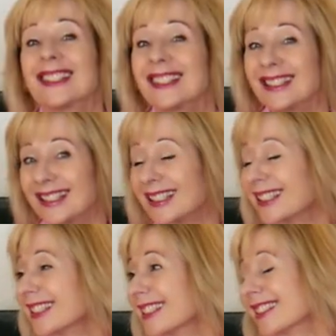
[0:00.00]

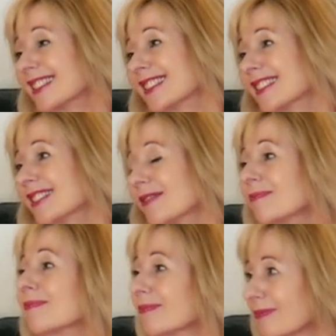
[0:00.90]

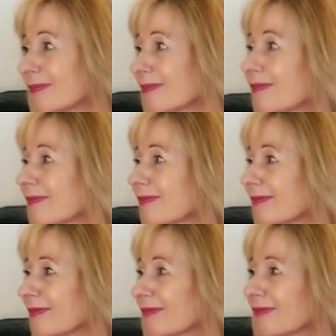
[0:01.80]

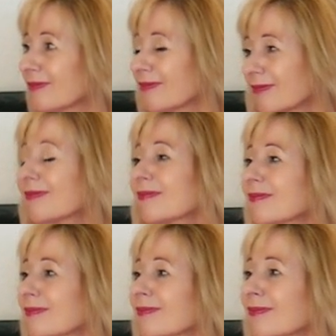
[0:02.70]

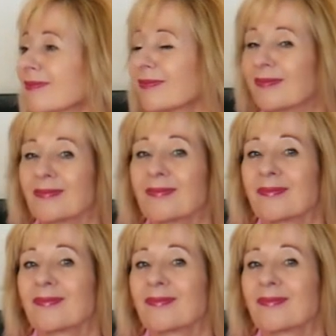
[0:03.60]
(silent)